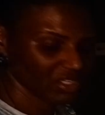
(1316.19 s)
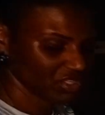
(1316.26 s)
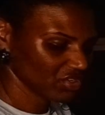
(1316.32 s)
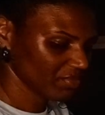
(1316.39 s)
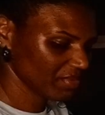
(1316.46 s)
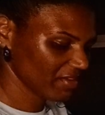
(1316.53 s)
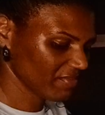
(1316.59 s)

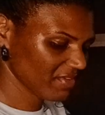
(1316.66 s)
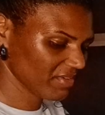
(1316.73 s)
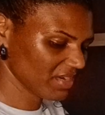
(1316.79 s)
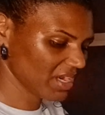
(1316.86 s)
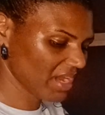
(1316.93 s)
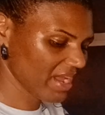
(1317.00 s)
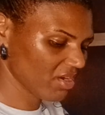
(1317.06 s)
Could be a
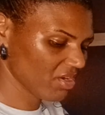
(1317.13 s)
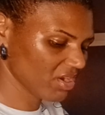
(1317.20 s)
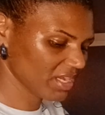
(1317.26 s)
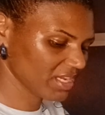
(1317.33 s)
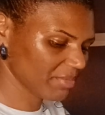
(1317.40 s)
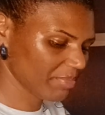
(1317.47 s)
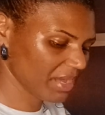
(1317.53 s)
very
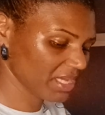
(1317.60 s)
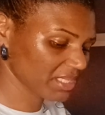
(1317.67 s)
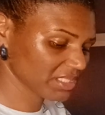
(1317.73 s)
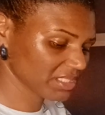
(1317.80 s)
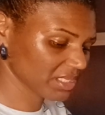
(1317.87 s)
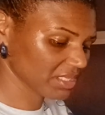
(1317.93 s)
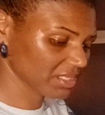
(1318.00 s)
light-hearted
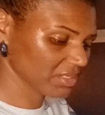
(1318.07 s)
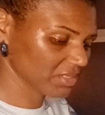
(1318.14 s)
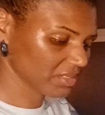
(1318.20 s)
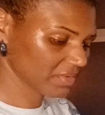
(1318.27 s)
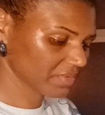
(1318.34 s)
person.